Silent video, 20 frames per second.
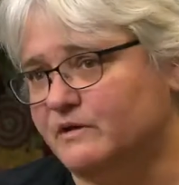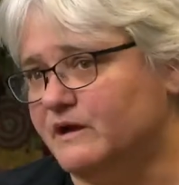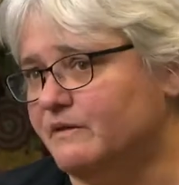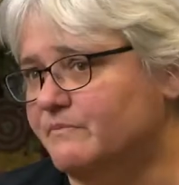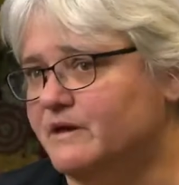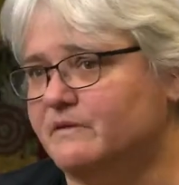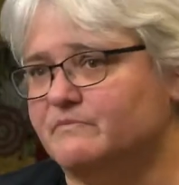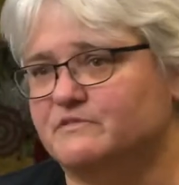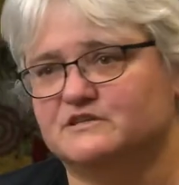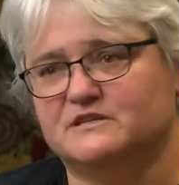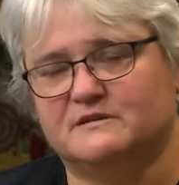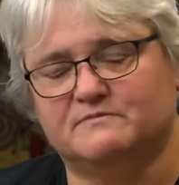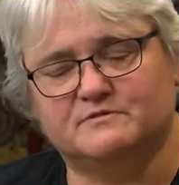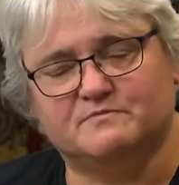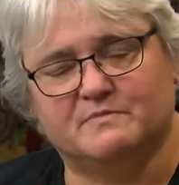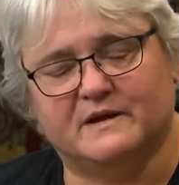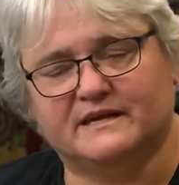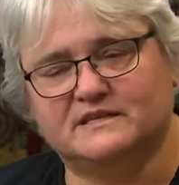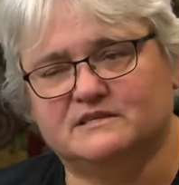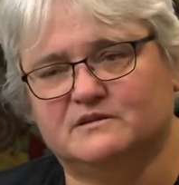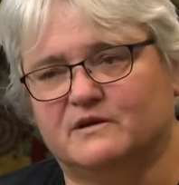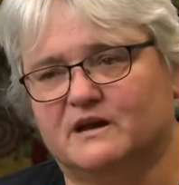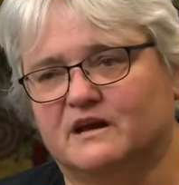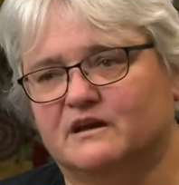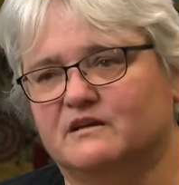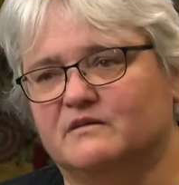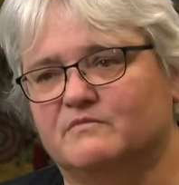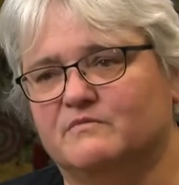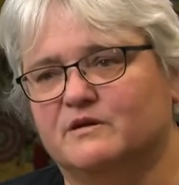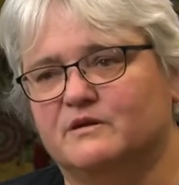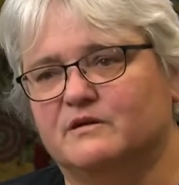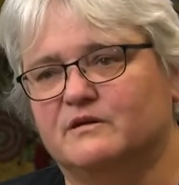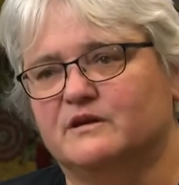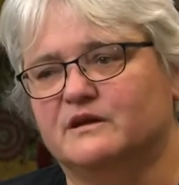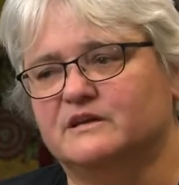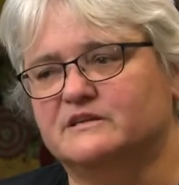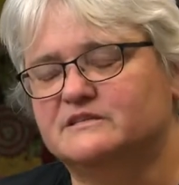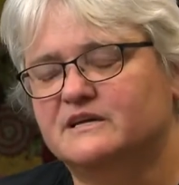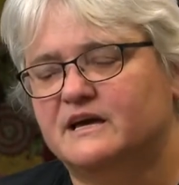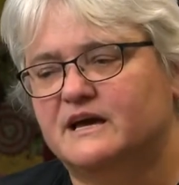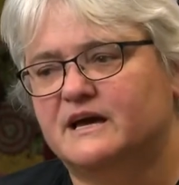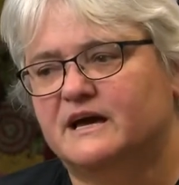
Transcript: our memberships, back to our communities,